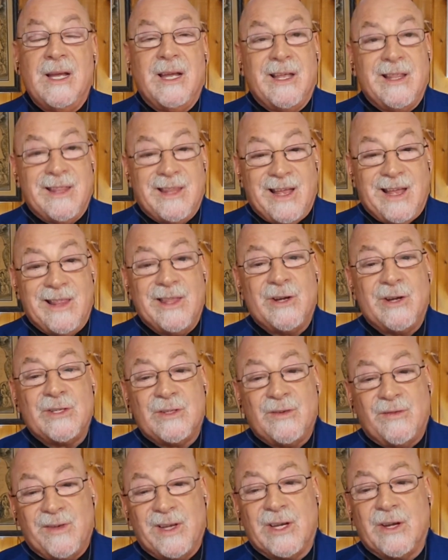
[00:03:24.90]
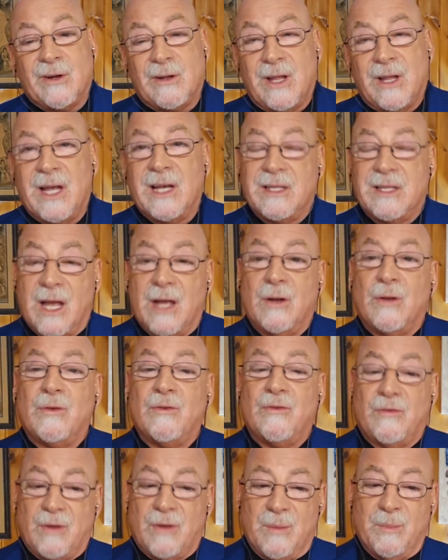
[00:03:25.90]
And then there's a figure like
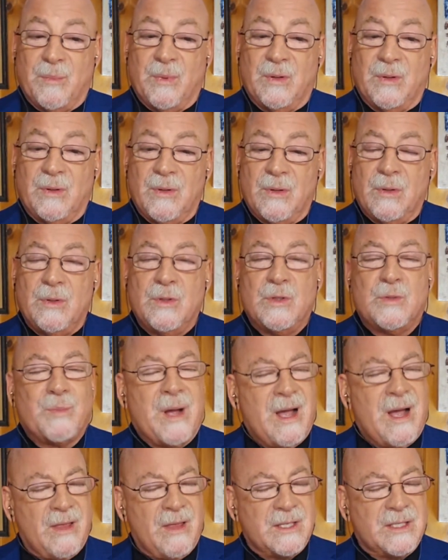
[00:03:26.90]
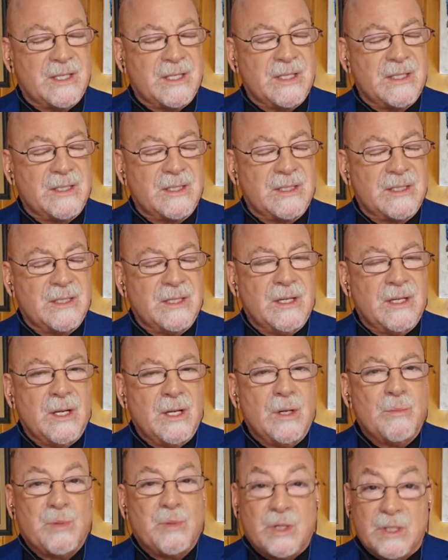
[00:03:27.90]
Donald Trump, whose policies,
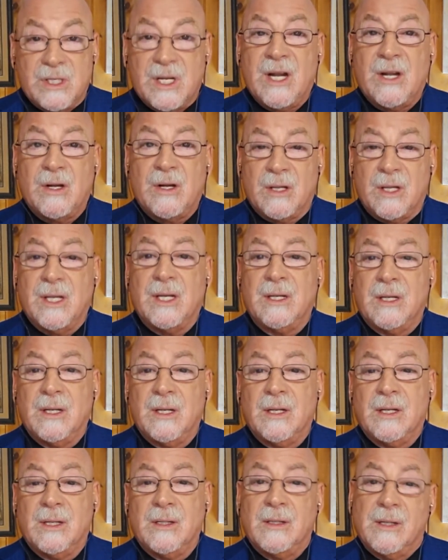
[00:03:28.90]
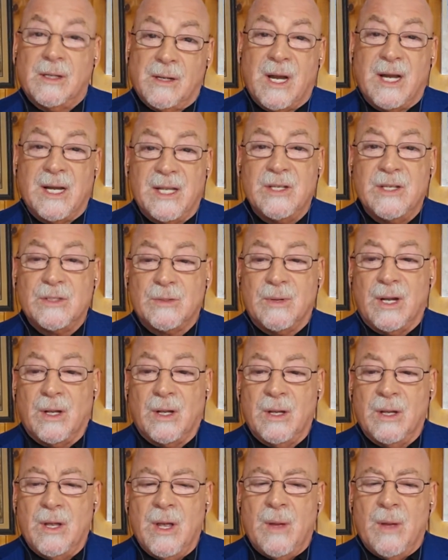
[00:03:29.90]
particularly on
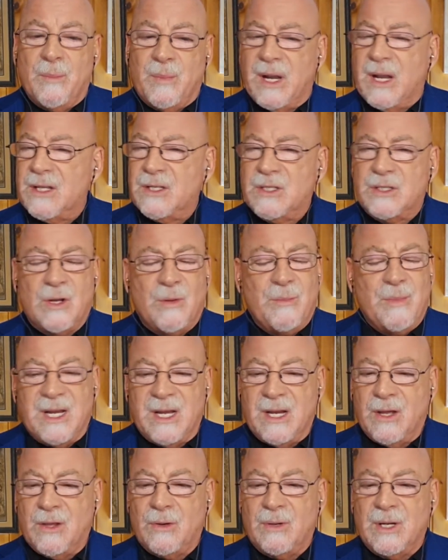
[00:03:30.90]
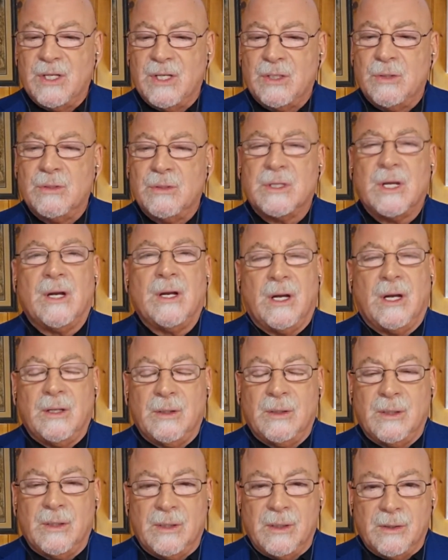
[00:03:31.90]
Israel, but on so many other issues,
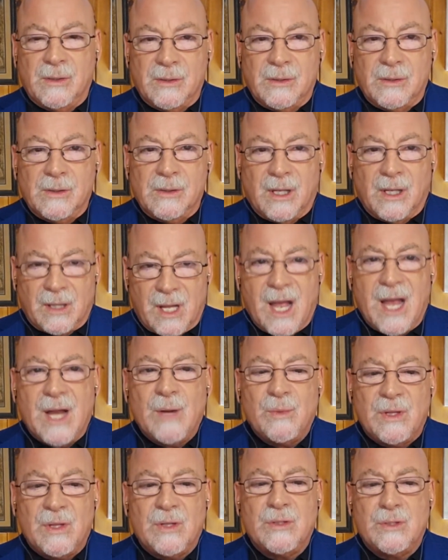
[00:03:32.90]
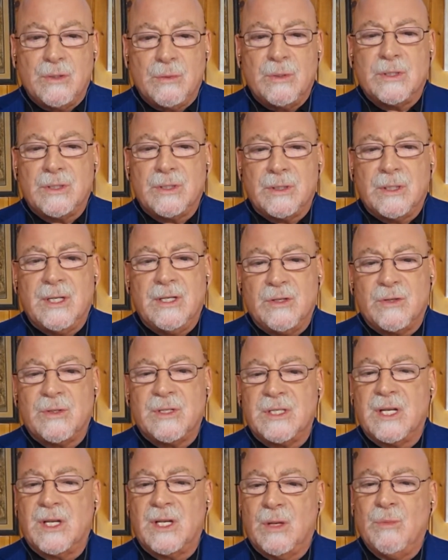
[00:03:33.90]
align with the Jewish
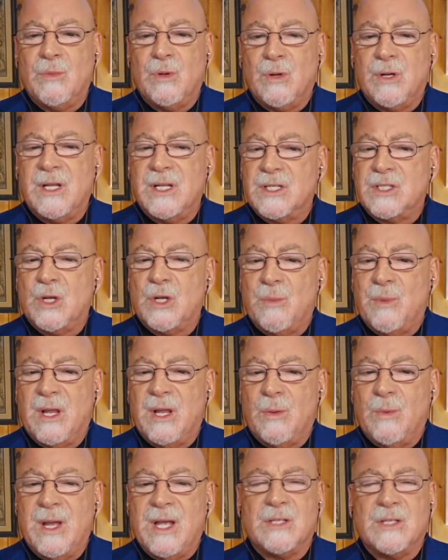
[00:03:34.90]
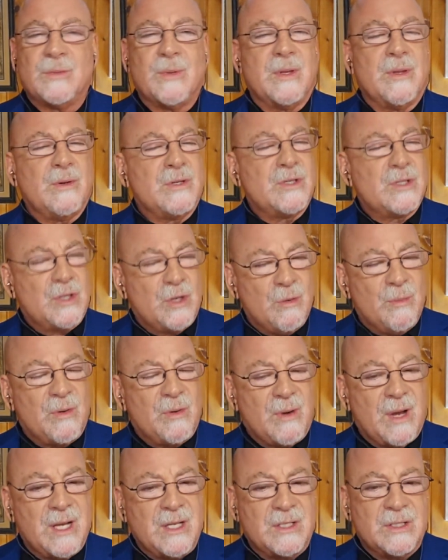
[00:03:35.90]
interest and community in so many ways, whether it's
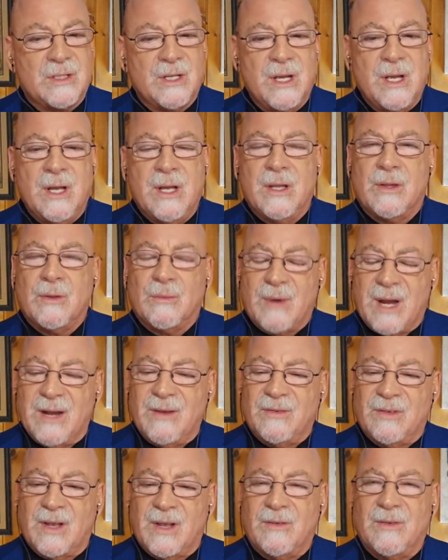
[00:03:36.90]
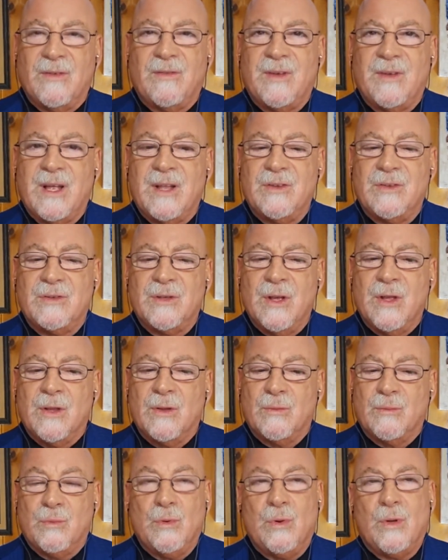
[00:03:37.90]
human rights, the right of self-defense,
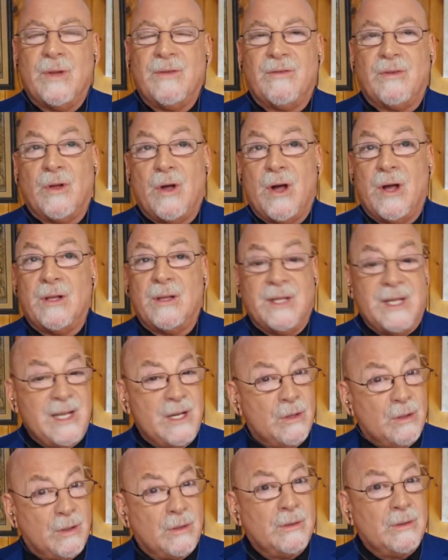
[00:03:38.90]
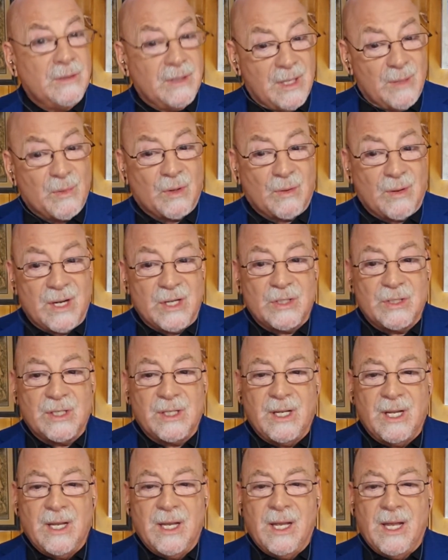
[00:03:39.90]
the rule of law, legal
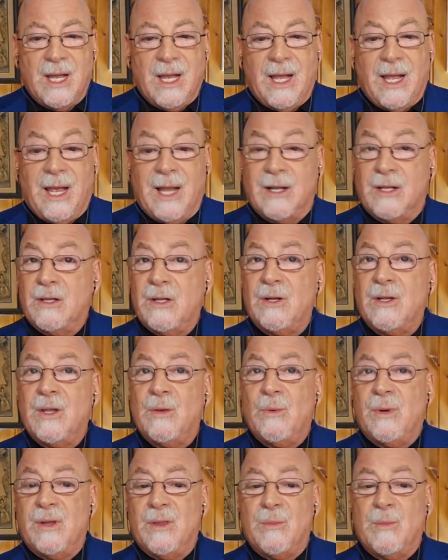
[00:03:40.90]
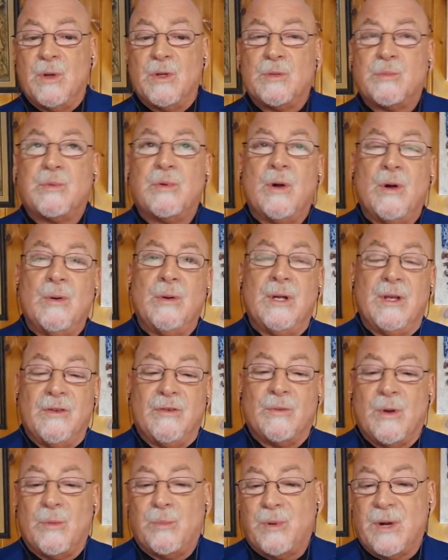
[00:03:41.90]
immigration, and clearly one of the most
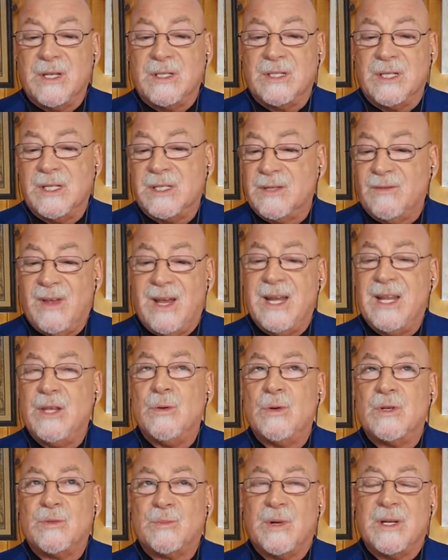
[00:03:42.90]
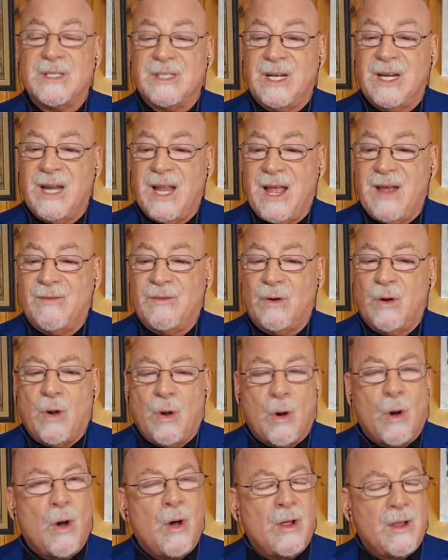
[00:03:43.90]
pro-Israel presidents of any US president ever,
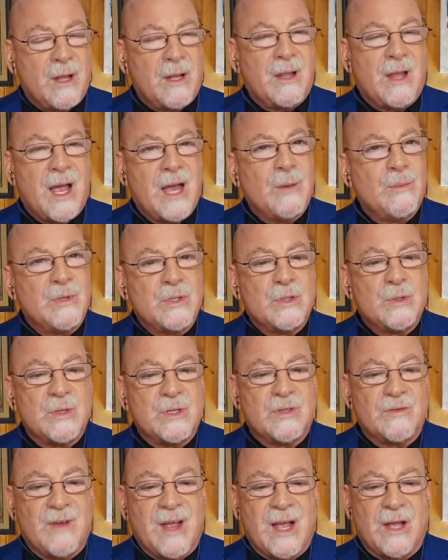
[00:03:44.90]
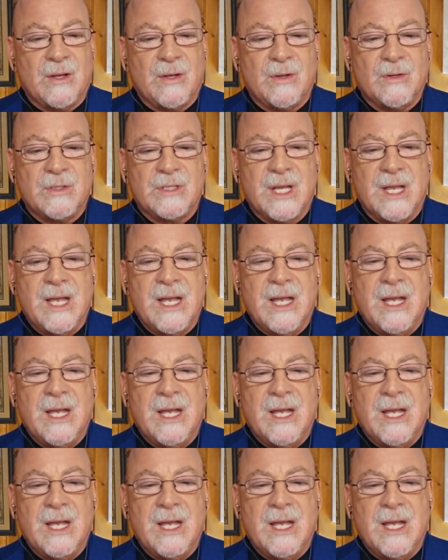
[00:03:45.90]
all align with Jewish values.